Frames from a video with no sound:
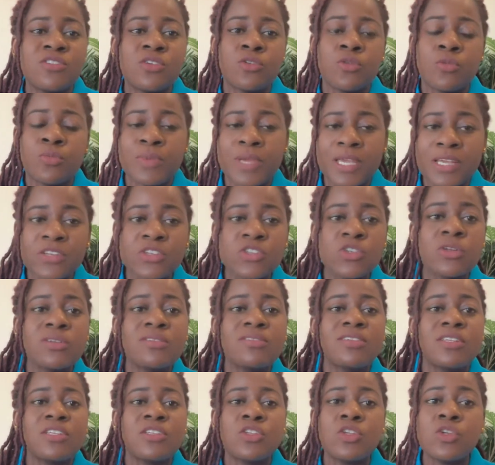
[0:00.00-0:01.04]

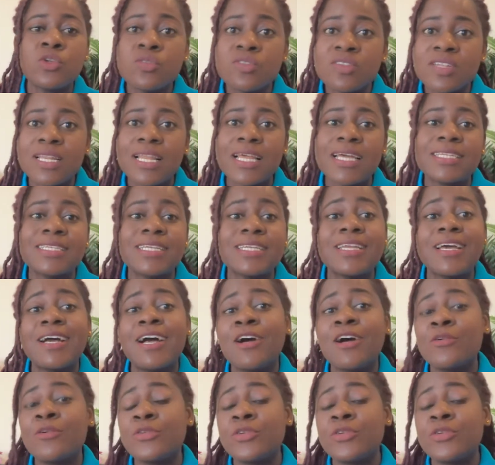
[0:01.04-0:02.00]
occupations in New Zealand and how